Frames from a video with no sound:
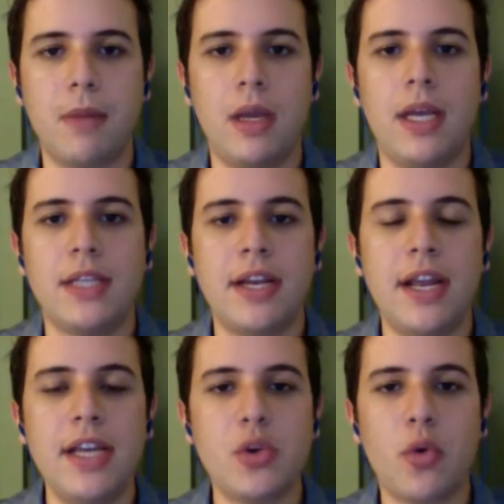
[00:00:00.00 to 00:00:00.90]

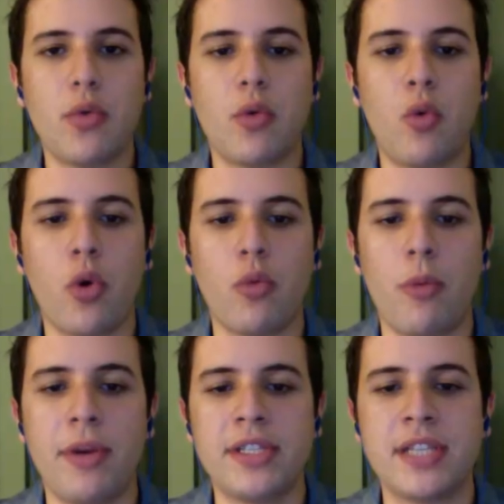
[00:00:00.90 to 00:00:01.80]
Today's Order in the Court will be
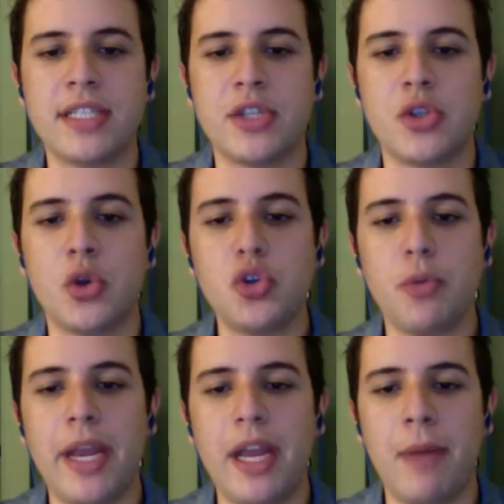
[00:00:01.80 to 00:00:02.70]
discussing social
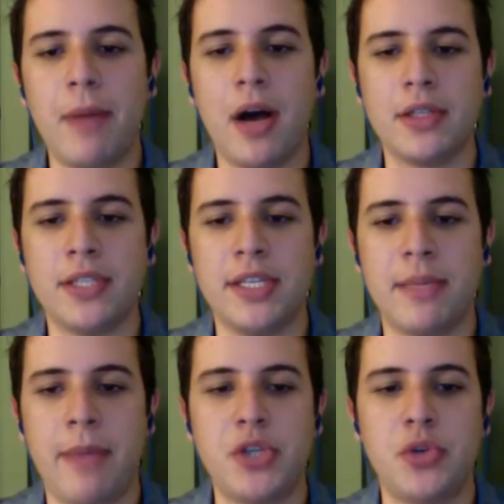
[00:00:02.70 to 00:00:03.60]
media policies in
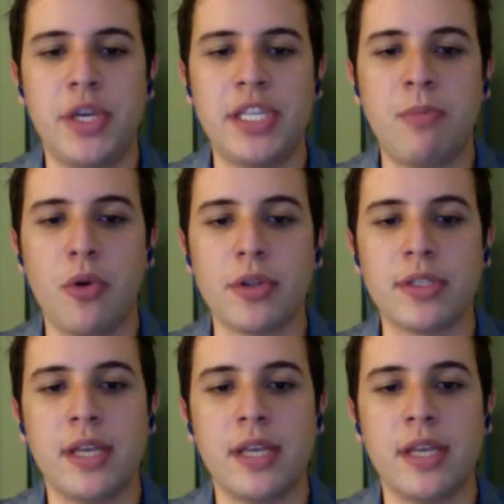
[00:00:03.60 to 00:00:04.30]
Major League sports.